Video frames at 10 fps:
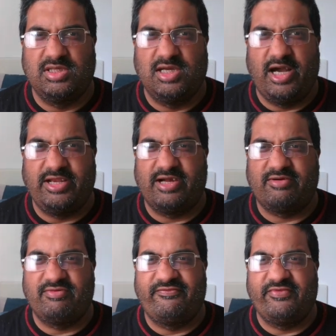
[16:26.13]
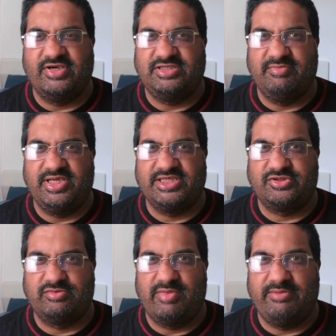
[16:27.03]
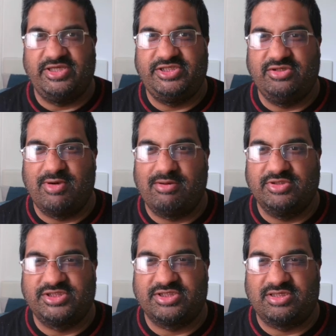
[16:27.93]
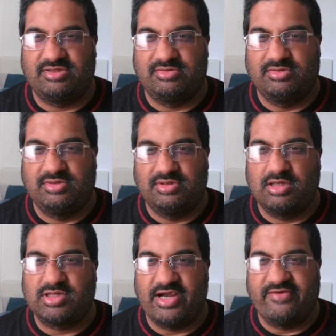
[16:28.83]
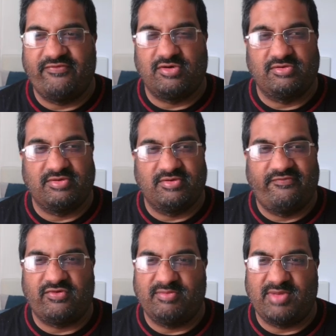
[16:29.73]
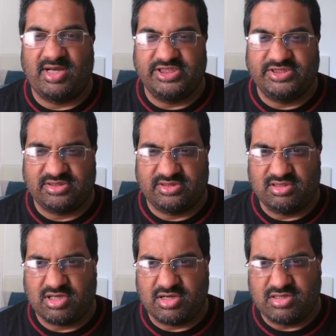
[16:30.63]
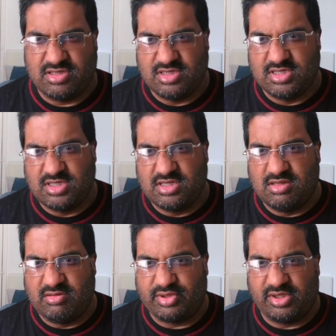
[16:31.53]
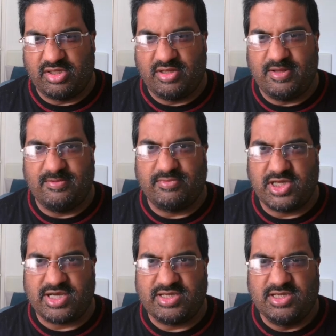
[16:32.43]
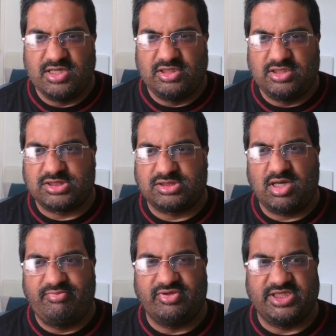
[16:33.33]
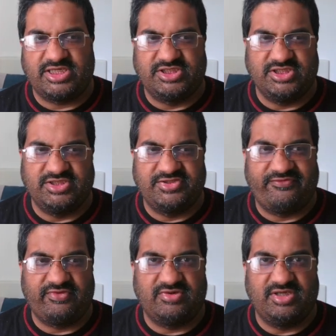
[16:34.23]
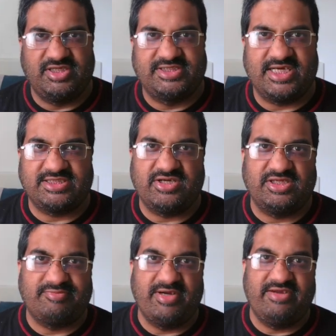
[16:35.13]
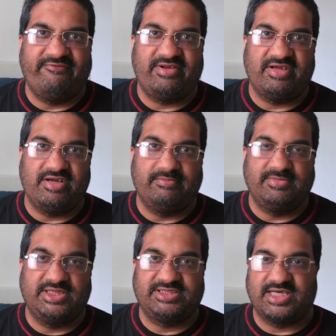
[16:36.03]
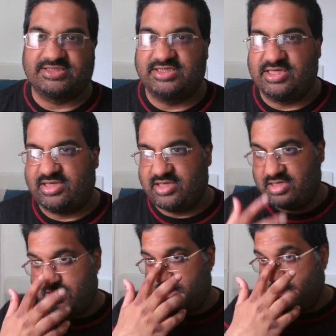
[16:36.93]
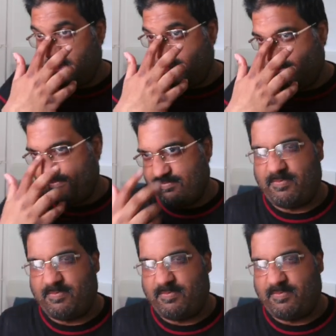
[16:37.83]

hour and 30 minutes, or maybe 2 hours. So okay, four matches. Okay, but yeah, those are my predictions for Saturday night's main event this Saturday. Um,